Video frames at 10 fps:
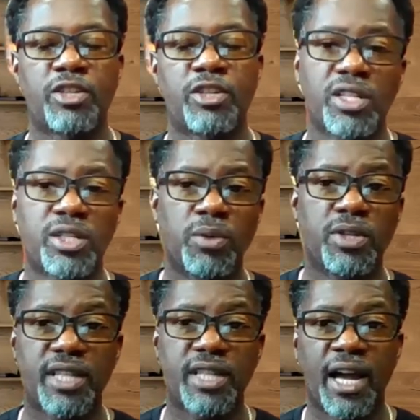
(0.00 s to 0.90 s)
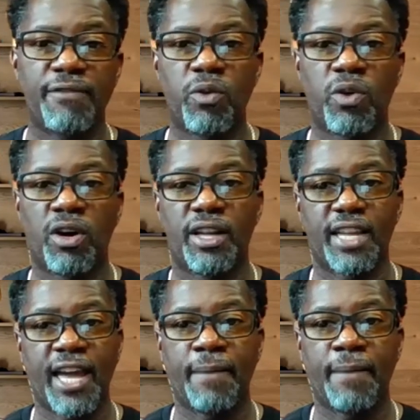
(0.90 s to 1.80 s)
It's also designed for,
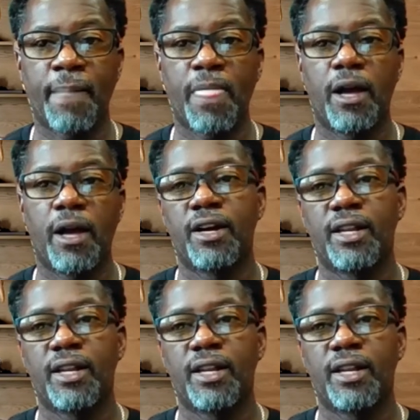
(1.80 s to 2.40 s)
again,